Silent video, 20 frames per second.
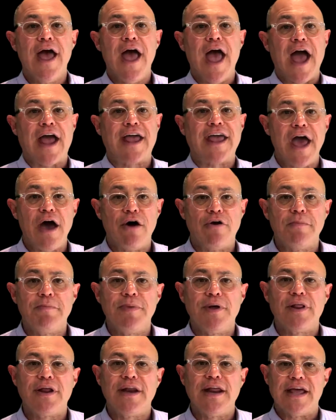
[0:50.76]

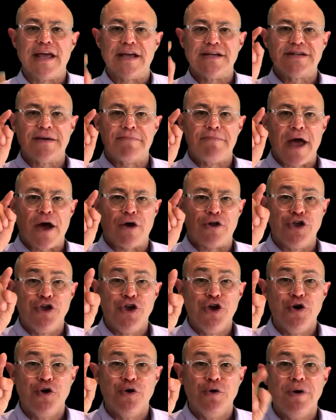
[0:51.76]
Accountability is about
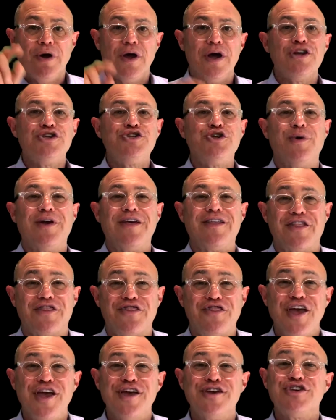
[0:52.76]
you doing the
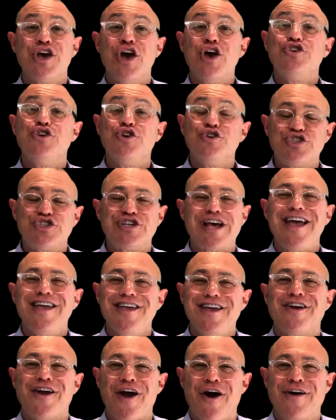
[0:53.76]
things you
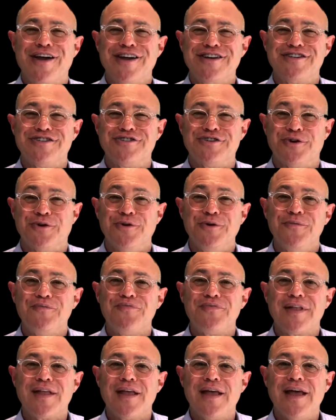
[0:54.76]
say you're going to do
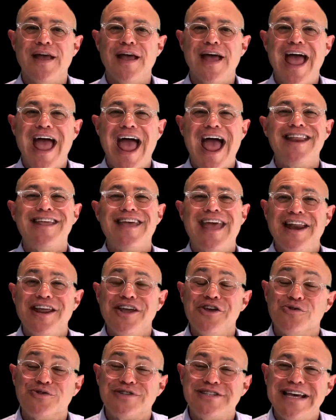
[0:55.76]
and
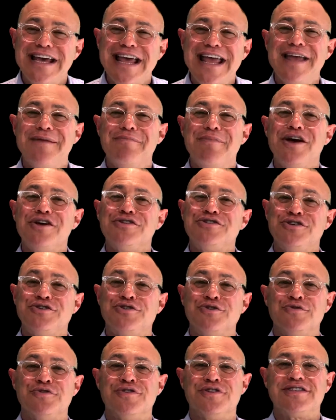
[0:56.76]
getting your team to
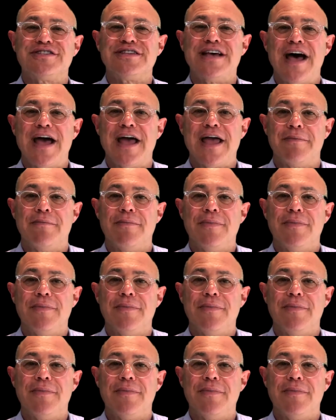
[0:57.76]
do the same.